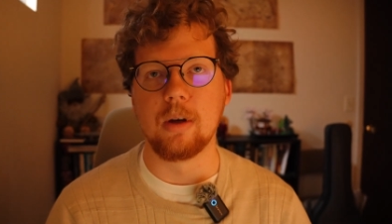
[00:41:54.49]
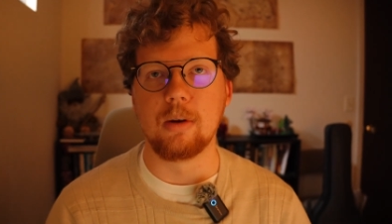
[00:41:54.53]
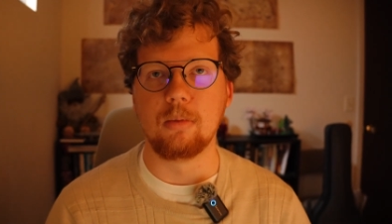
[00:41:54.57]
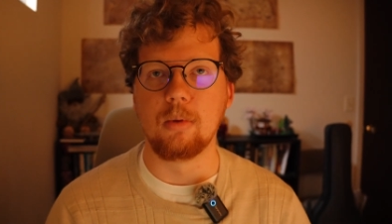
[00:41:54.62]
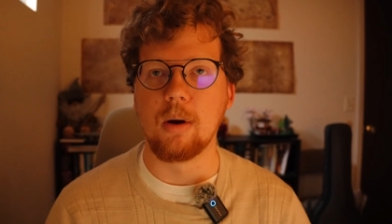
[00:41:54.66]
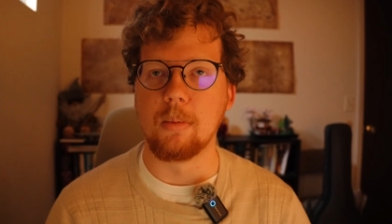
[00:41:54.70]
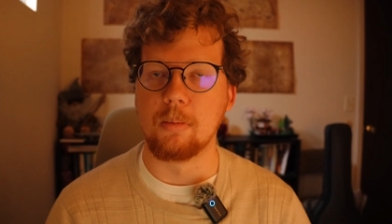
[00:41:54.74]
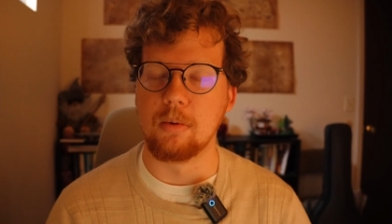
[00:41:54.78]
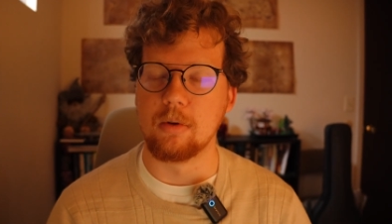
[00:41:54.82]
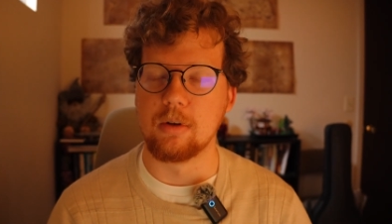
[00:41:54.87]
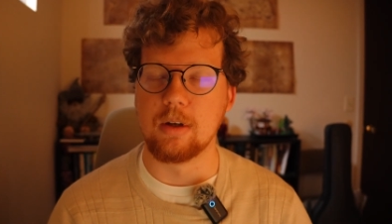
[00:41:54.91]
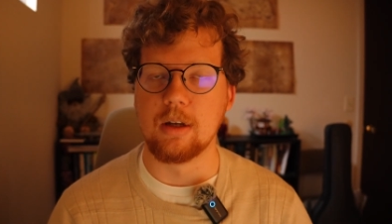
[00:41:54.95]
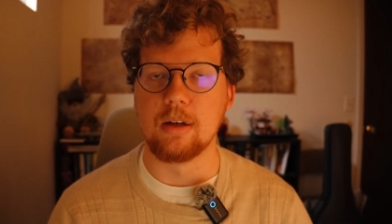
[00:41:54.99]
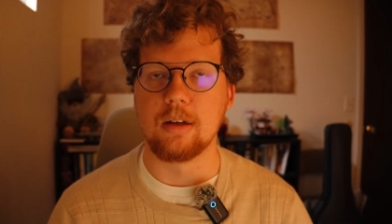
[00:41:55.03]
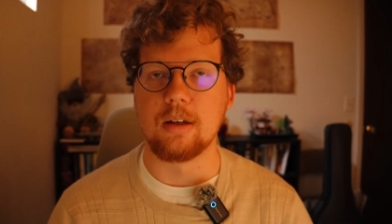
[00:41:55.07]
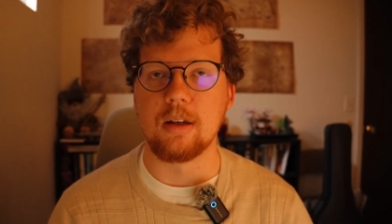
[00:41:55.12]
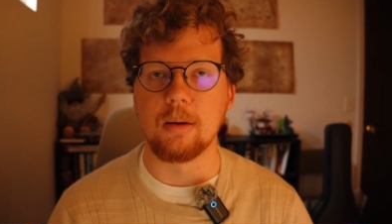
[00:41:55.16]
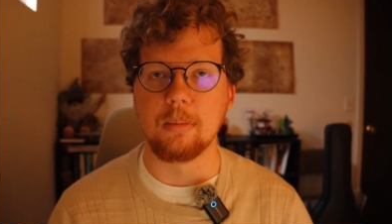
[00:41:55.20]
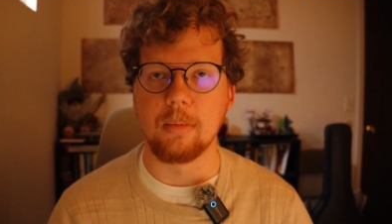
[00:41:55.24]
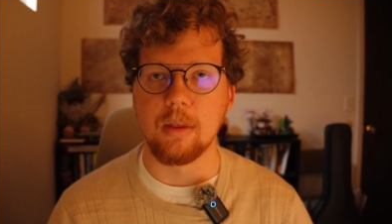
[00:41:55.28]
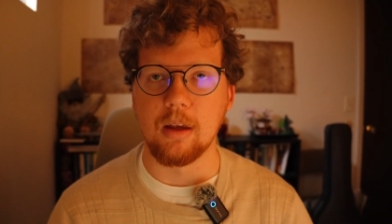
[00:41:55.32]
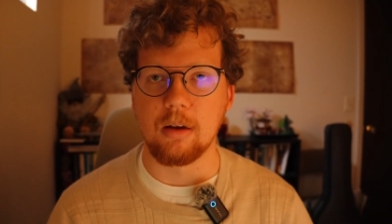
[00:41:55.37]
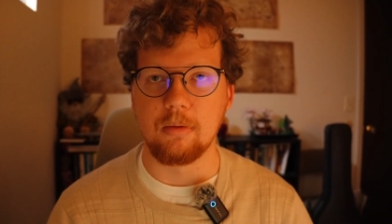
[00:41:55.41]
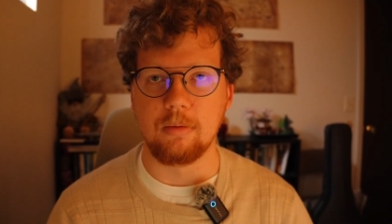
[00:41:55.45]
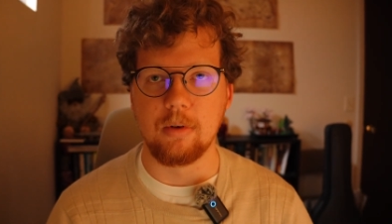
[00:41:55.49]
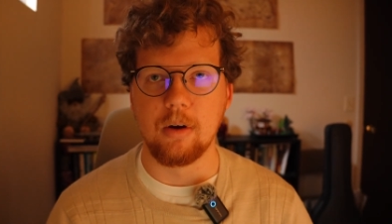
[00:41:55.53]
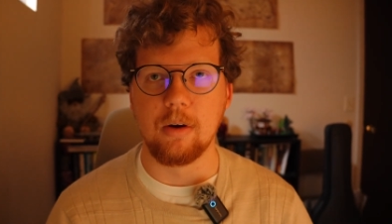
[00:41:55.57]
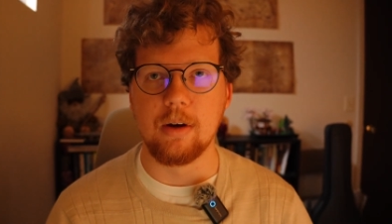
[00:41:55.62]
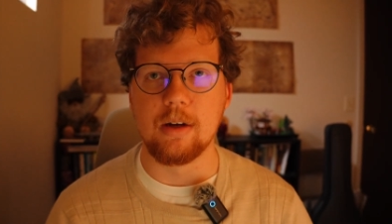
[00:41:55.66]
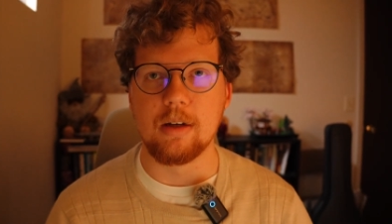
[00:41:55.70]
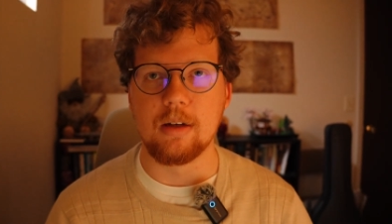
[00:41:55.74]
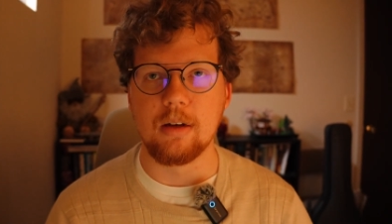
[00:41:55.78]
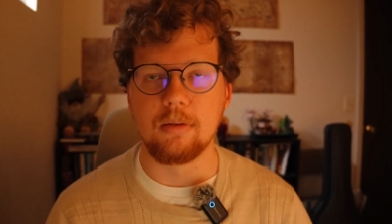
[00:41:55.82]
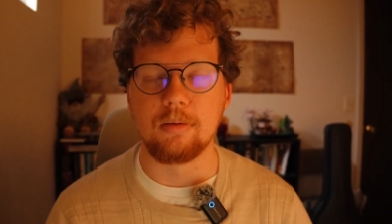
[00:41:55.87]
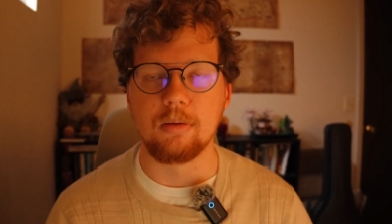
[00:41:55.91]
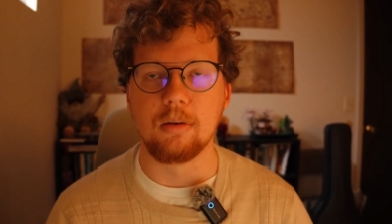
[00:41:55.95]
he represents something
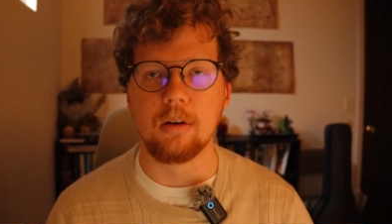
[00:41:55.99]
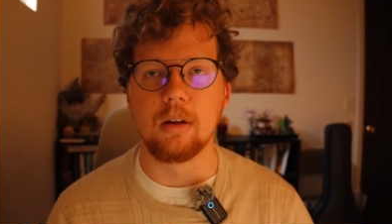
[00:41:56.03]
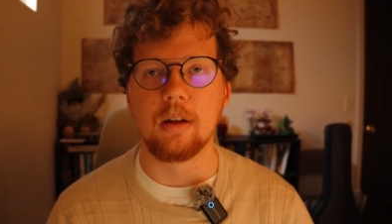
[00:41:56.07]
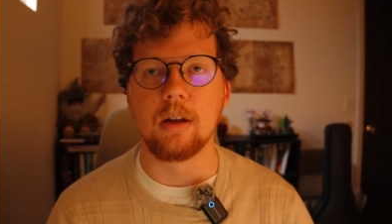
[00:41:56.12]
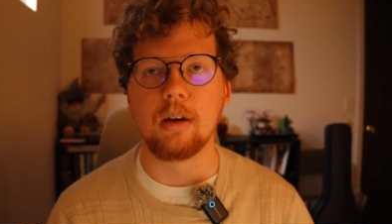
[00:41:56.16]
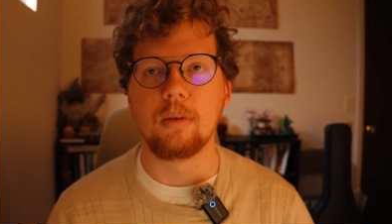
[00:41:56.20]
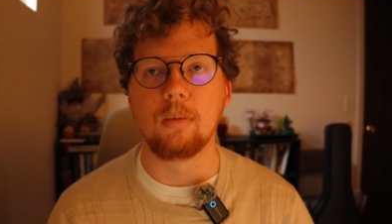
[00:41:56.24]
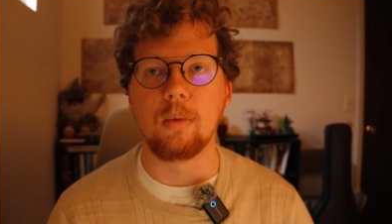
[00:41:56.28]
very differently.